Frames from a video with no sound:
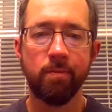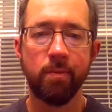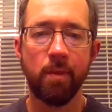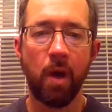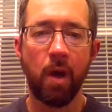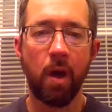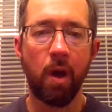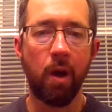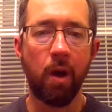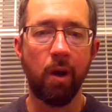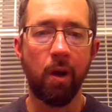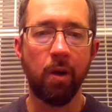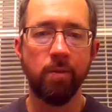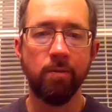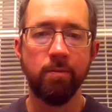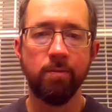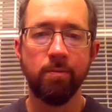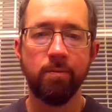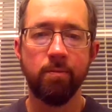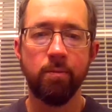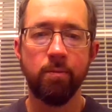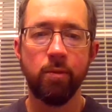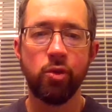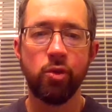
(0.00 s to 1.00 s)
are
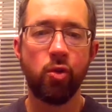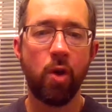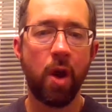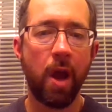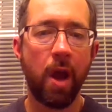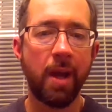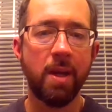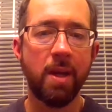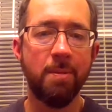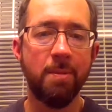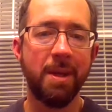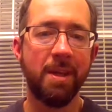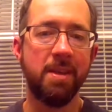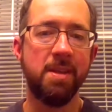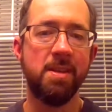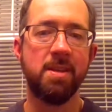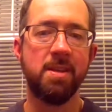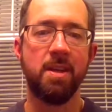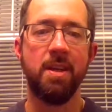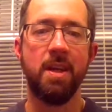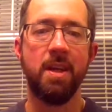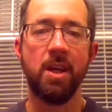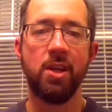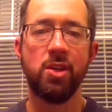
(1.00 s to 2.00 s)
trying to make these
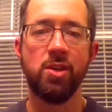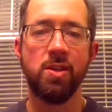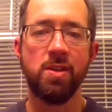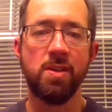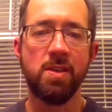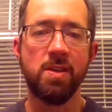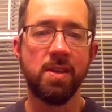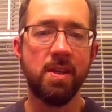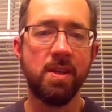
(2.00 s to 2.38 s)
connections